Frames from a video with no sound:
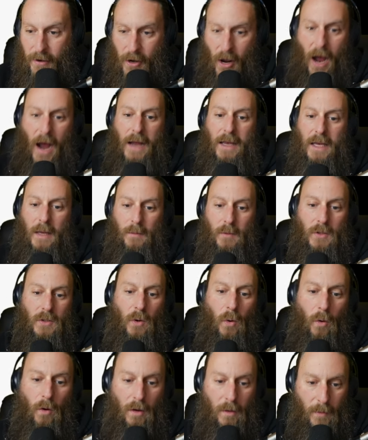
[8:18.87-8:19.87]
I keep the
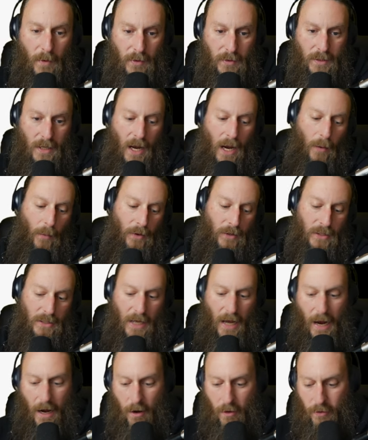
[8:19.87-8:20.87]
Torah of the Most High, which is
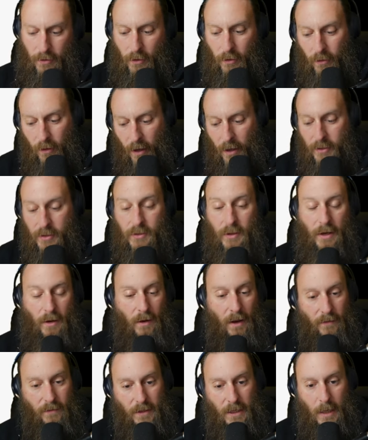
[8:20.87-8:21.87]
higher than your laws, so I don't
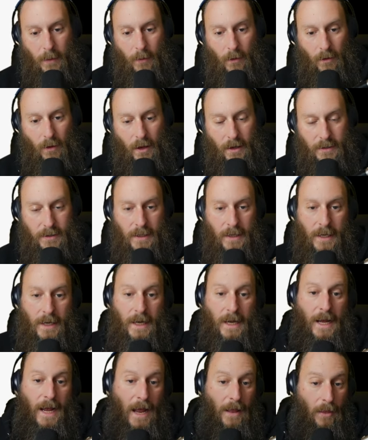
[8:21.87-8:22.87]
have to keep your laws.
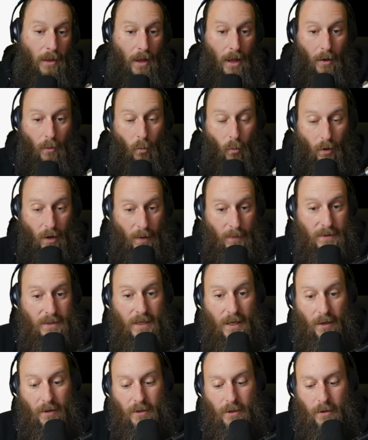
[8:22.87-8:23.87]
And what I'm
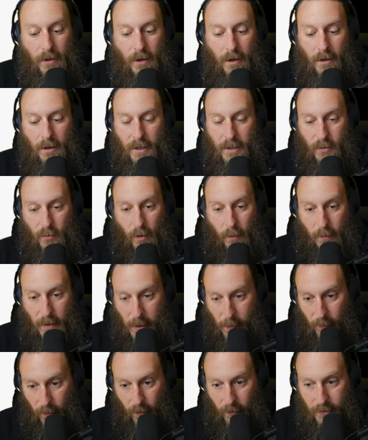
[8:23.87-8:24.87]
telling you here is what
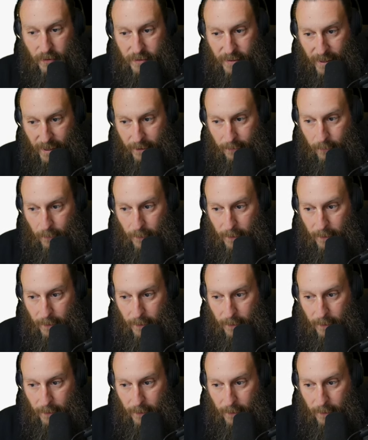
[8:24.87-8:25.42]
people are saying.